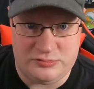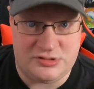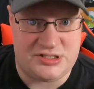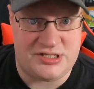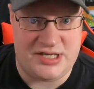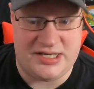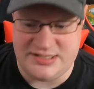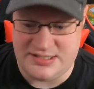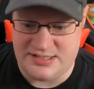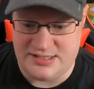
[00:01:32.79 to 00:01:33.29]

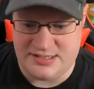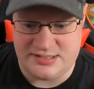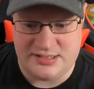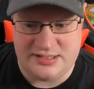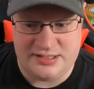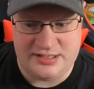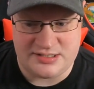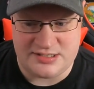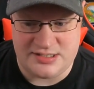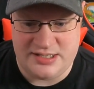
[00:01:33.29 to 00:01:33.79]
says these
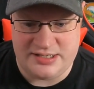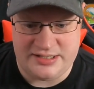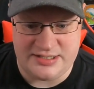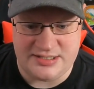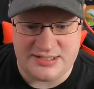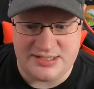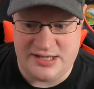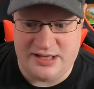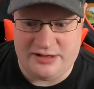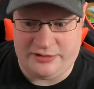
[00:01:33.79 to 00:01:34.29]
things and then gets
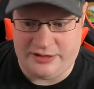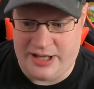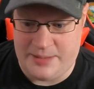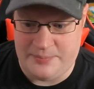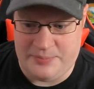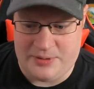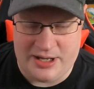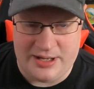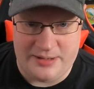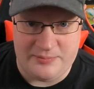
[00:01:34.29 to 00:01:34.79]
yelled at
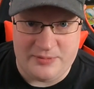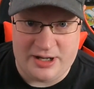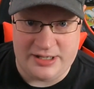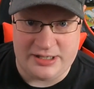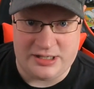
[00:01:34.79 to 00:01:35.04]
by my